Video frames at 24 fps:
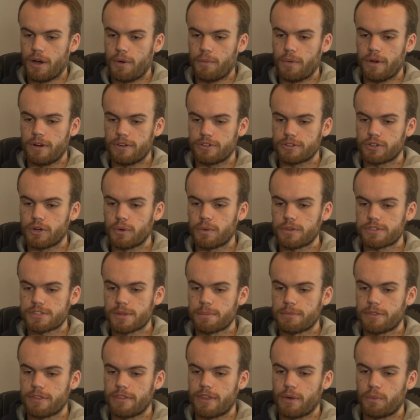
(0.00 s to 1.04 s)
I wanted to go with
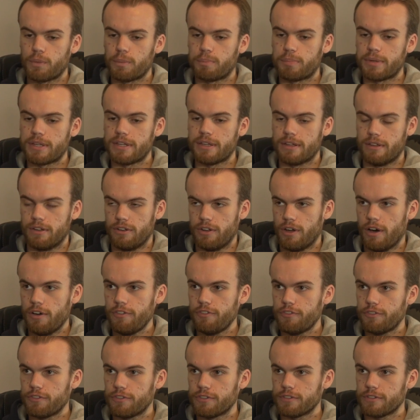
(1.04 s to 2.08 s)
something that would be
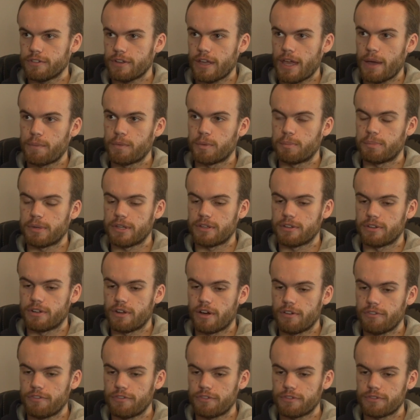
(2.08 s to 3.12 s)
enough, and would be
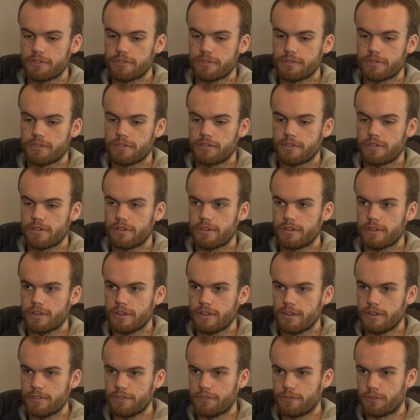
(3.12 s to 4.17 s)
enough
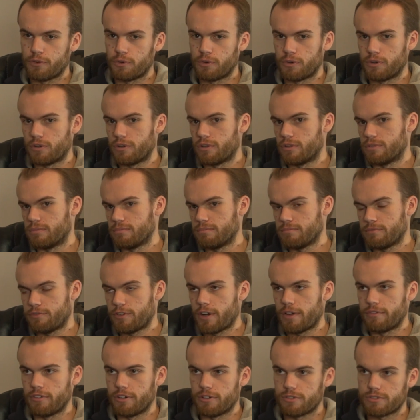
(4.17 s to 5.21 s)
for
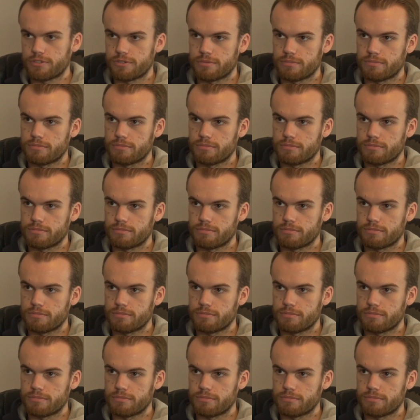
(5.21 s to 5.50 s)
5 years.